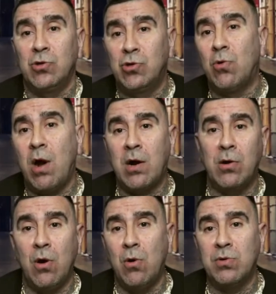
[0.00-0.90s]
through our
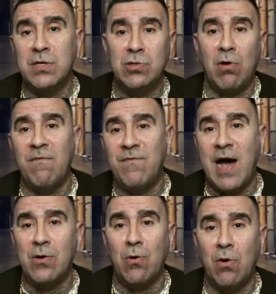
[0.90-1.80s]
clothes into our
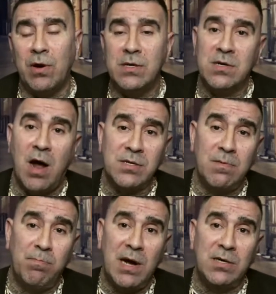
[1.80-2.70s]
vital organs,
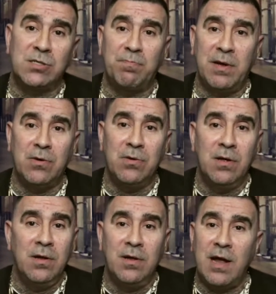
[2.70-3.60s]
causing blood to
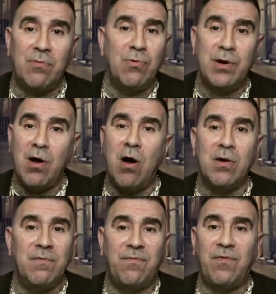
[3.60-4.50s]
spill and ruin
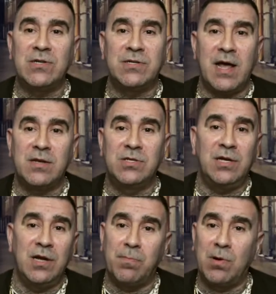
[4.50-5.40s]
all them fresh ass
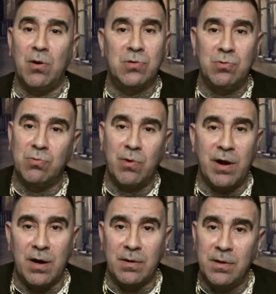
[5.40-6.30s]
G'd up clothes you were
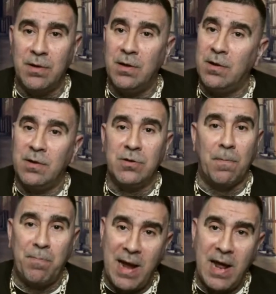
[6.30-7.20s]
wearing.
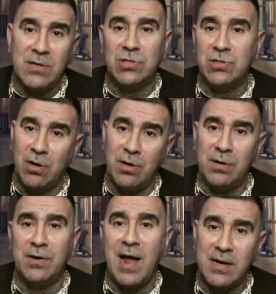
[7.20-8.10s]
Your pants,
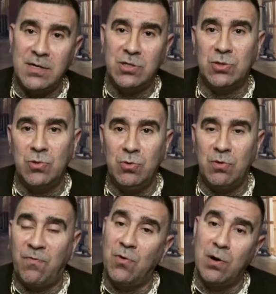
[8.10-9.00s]
shirt, Nike
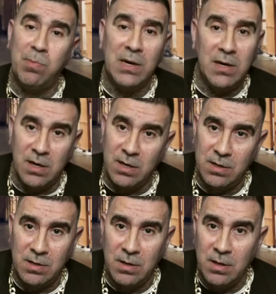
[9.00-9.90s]
shoes full of blood.
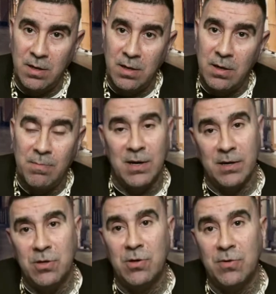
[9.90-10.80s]

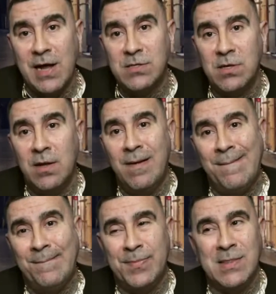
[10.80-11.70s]
But you know, that's
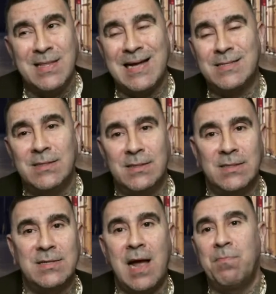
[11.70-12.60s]

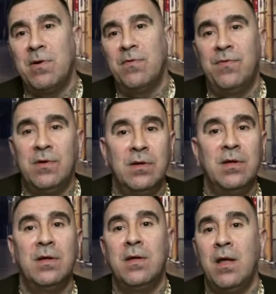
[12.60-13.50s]
the type of
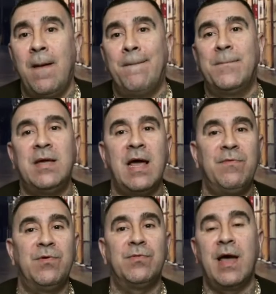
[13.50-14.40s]

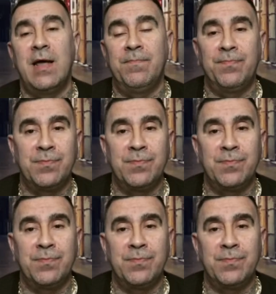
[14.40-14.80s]
behavior that